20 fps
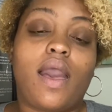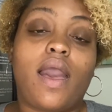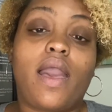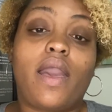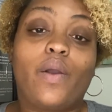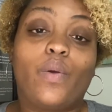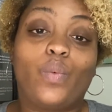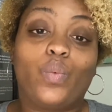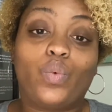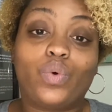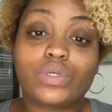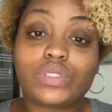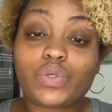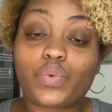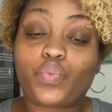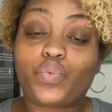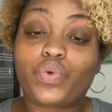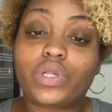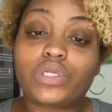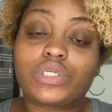it was
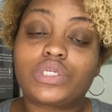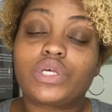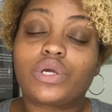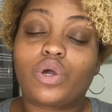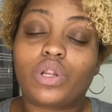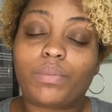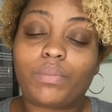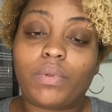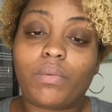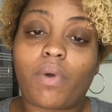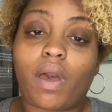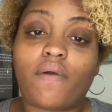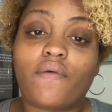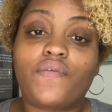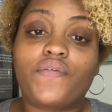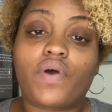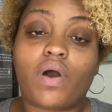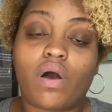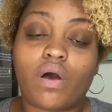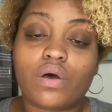originally going to be my
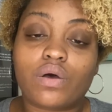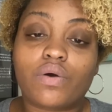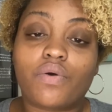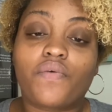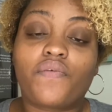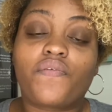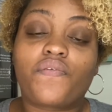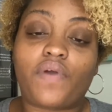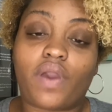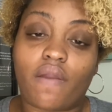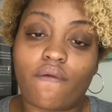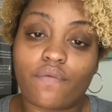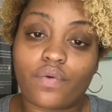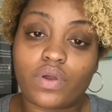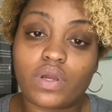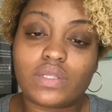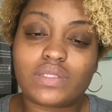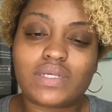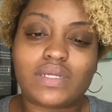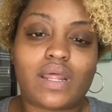fall
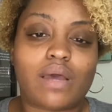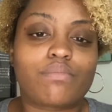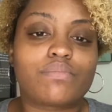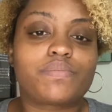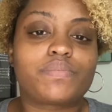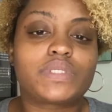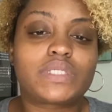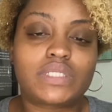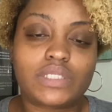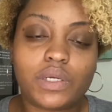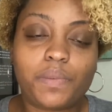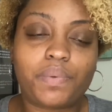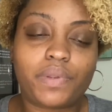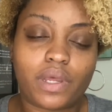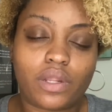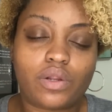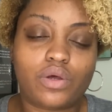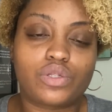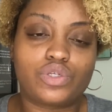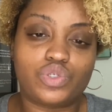favorites, and I'm still
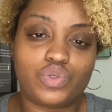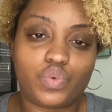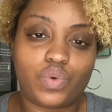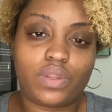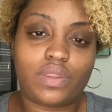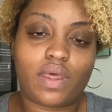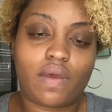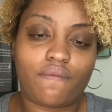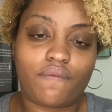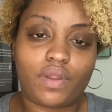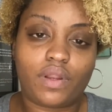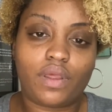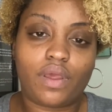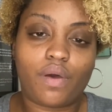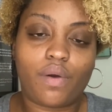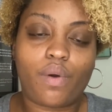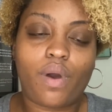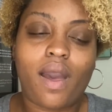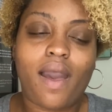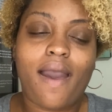planning on doing that
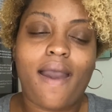video.